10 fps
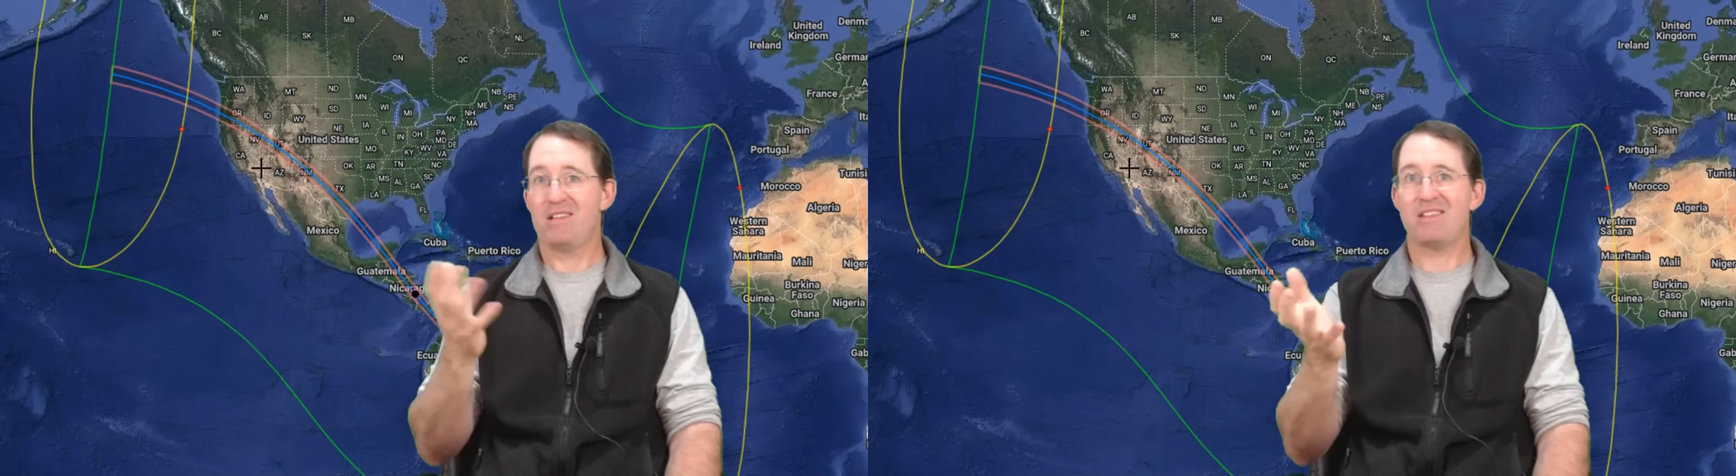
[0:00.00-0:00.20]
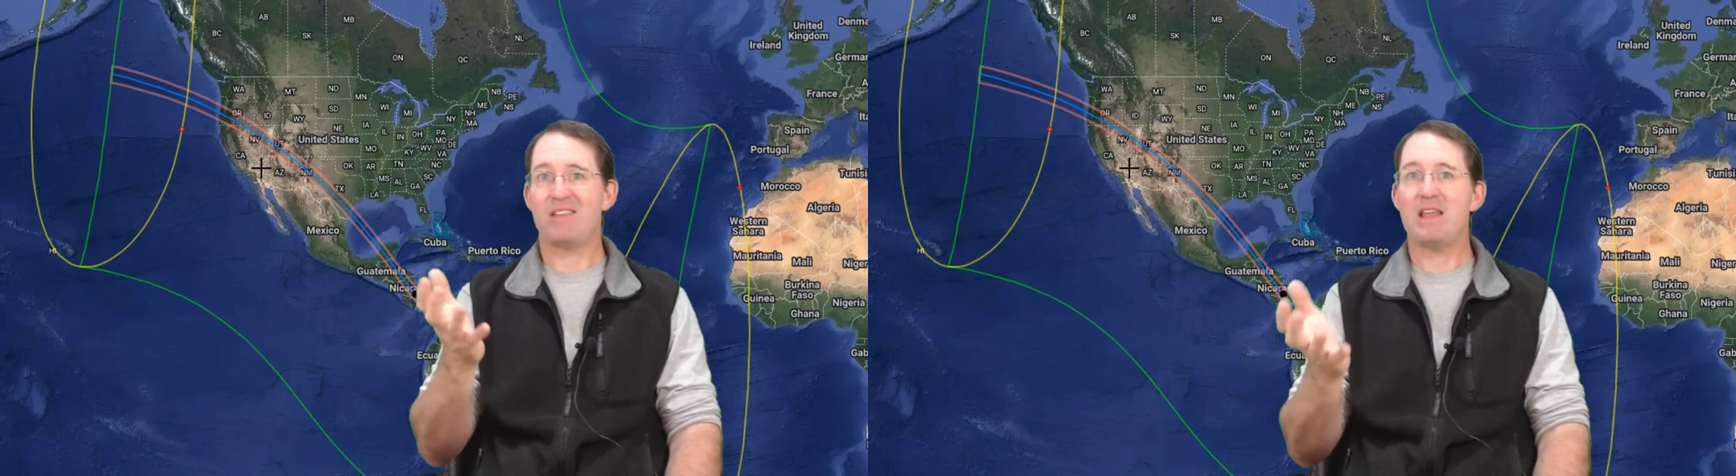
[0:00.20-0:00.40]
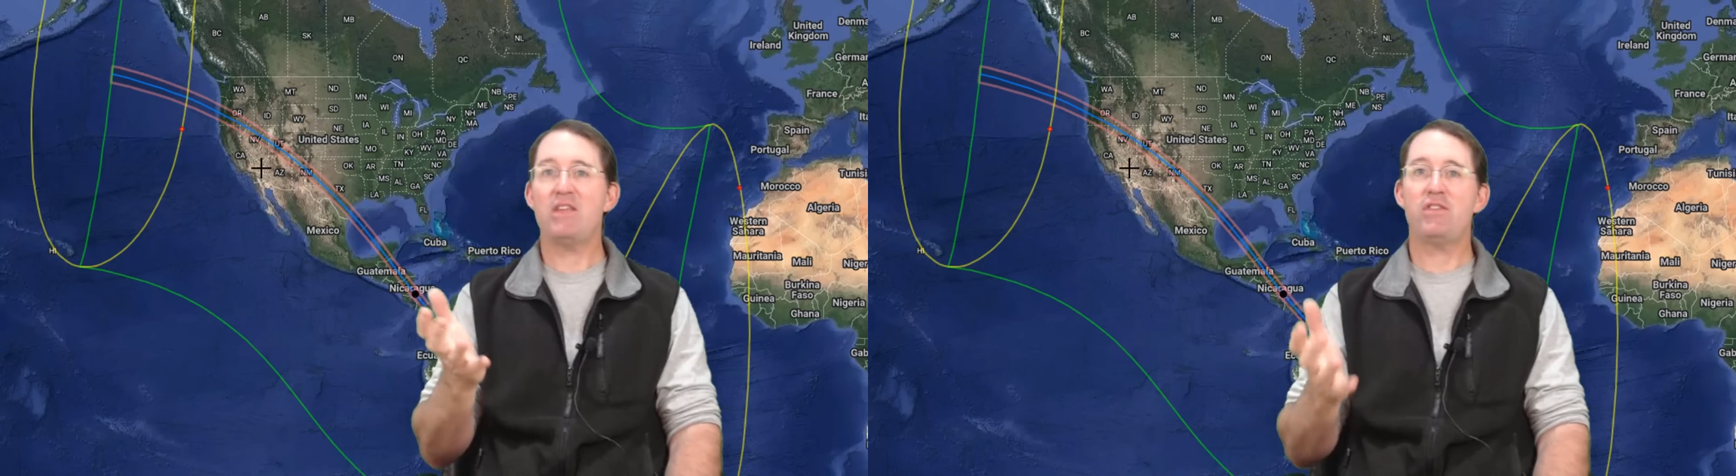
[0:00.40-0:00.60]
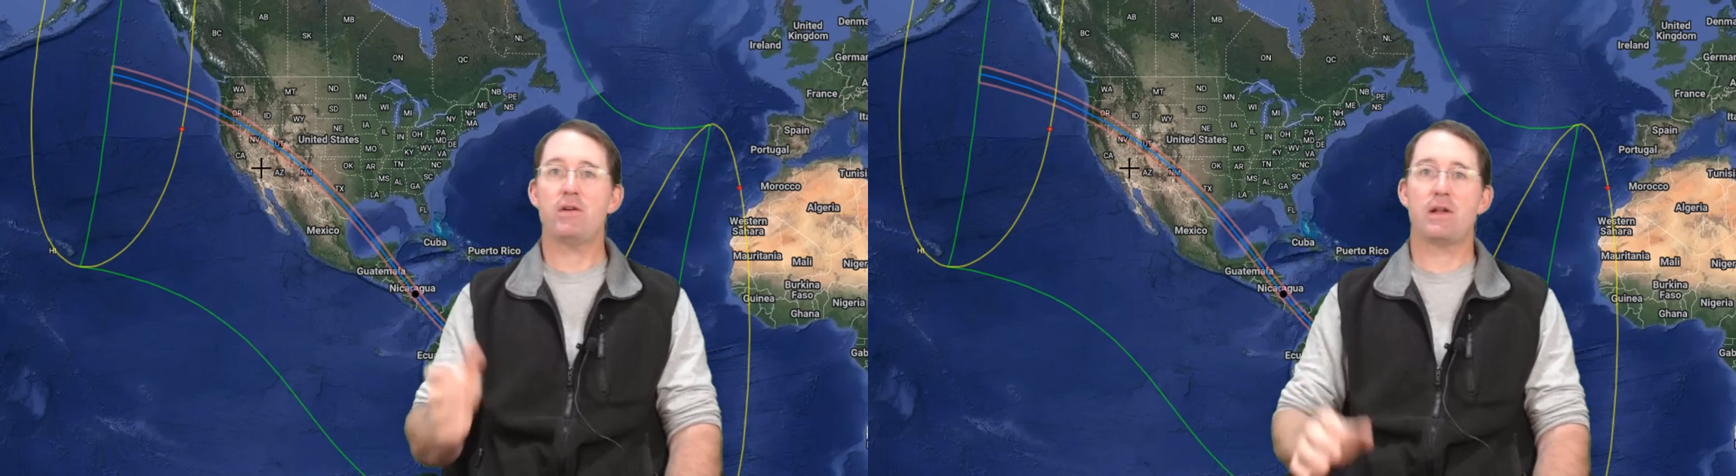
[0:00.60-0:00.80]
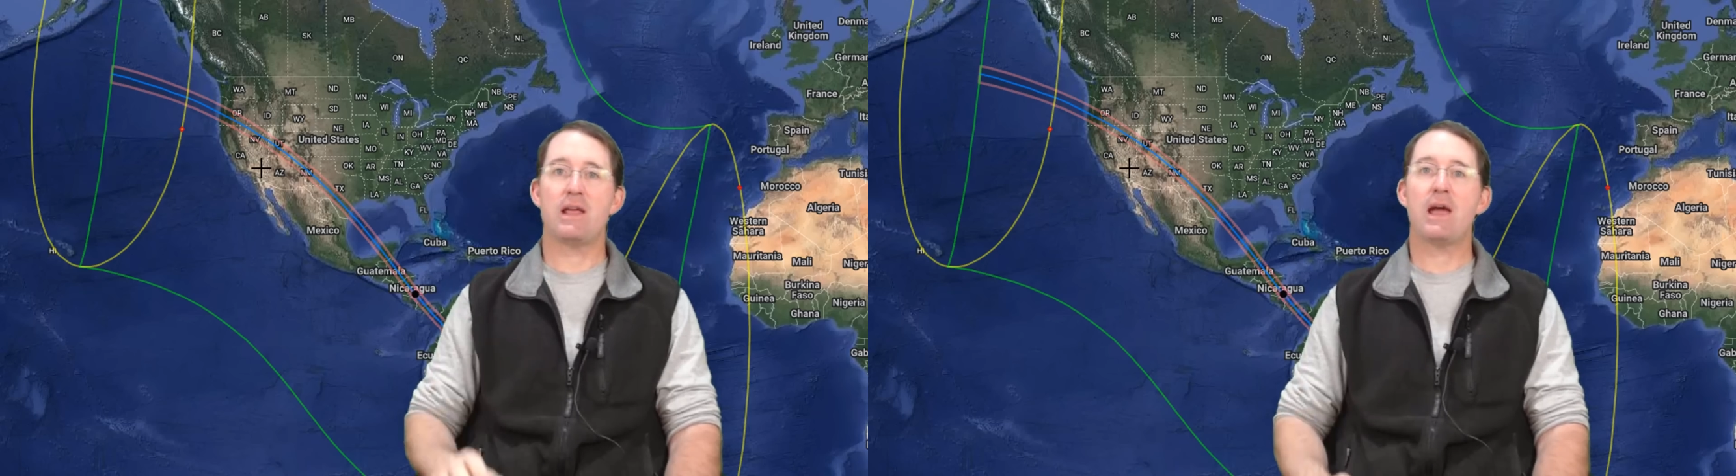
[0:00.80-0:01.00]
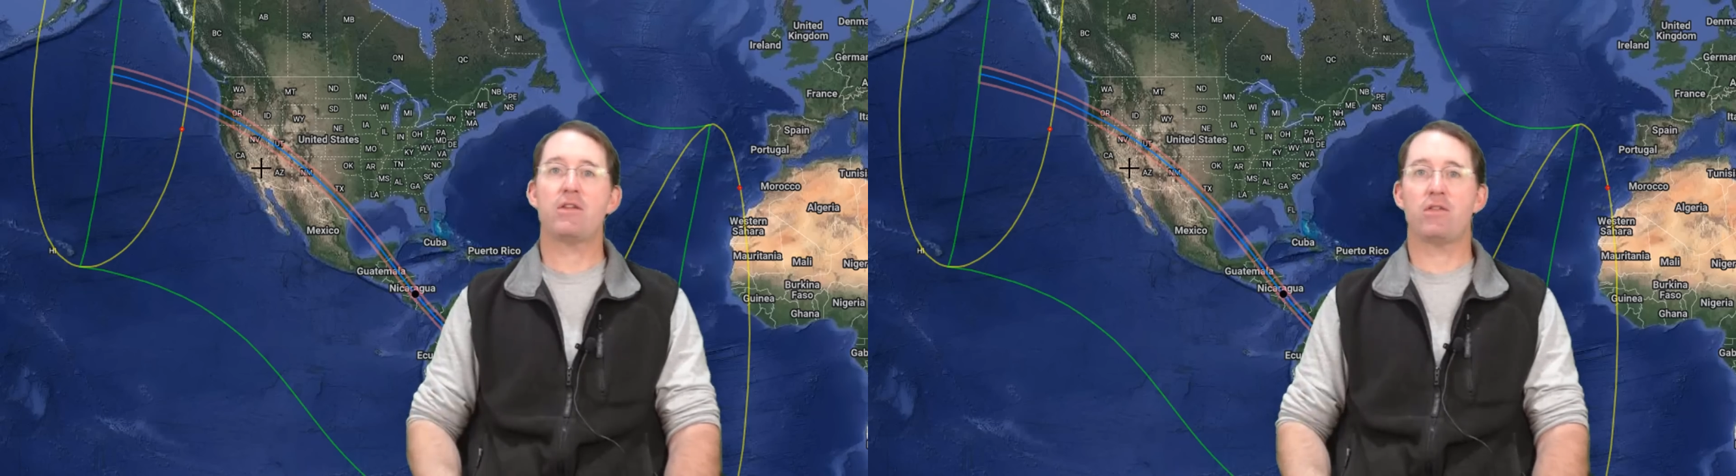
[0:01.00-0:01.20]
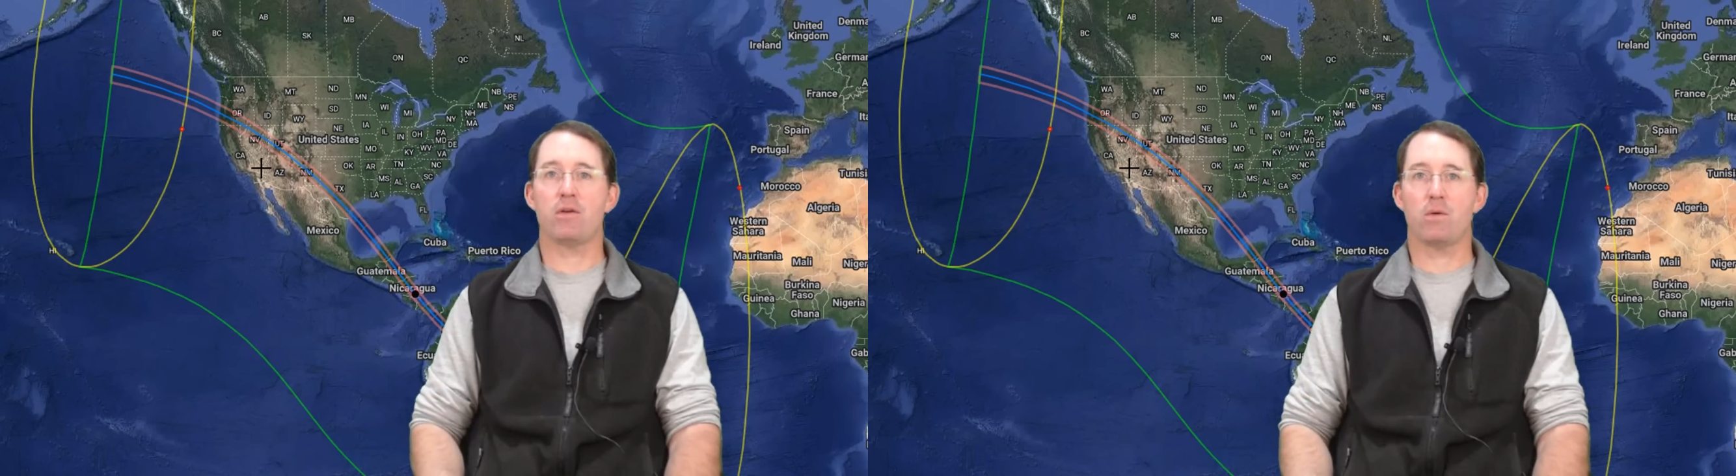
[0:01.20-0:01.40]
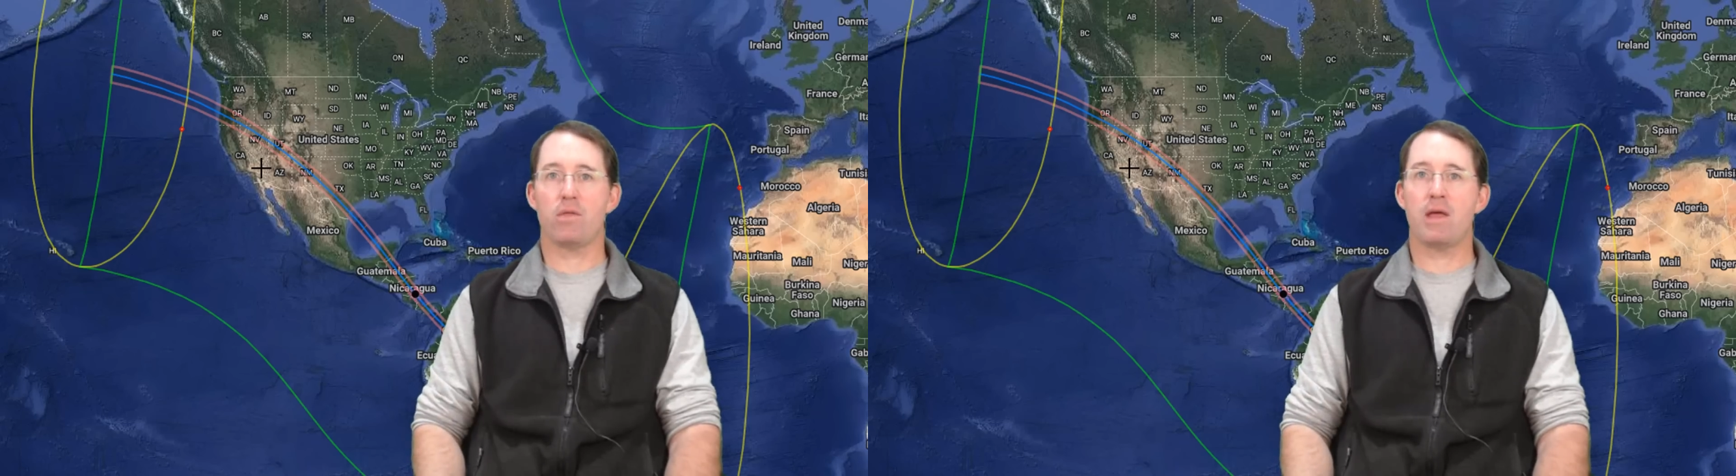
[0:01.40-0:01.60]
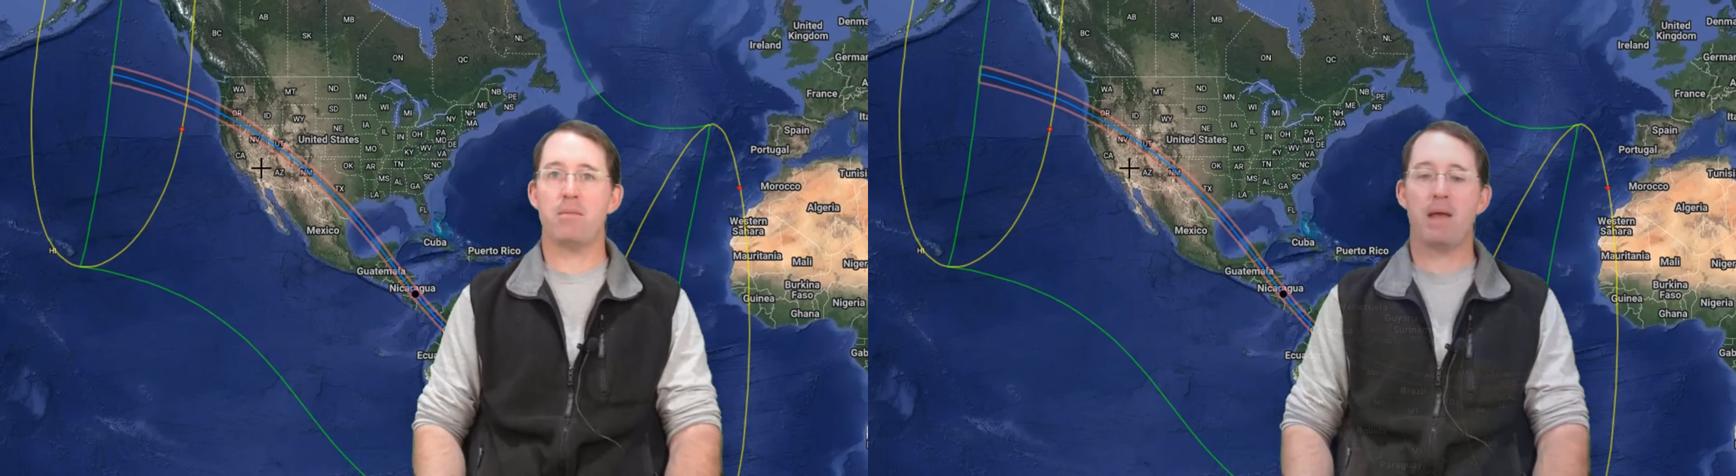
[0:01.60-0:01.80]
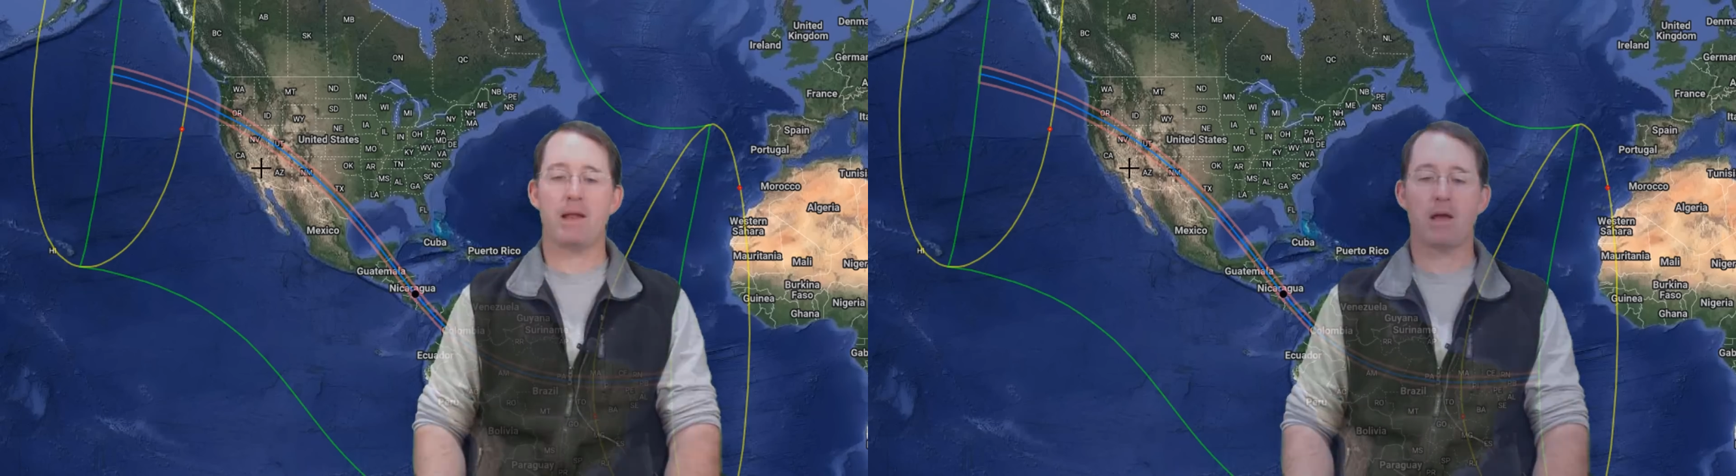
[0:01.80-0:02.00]
just easier to get to
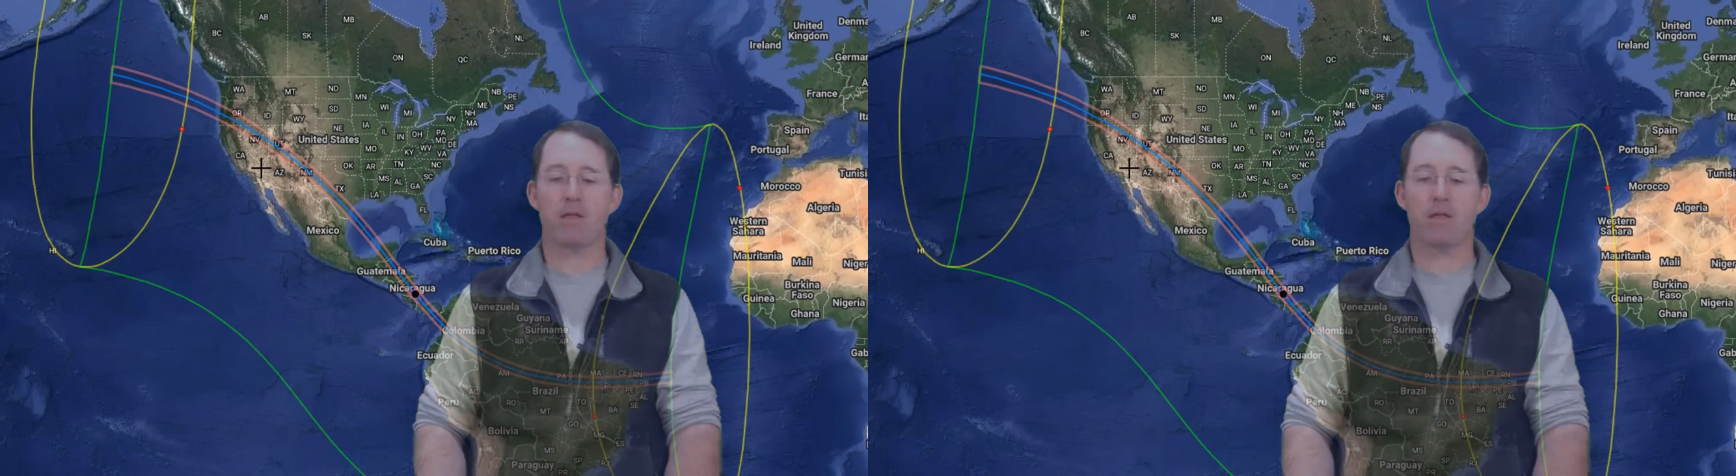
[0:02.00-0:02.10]
than many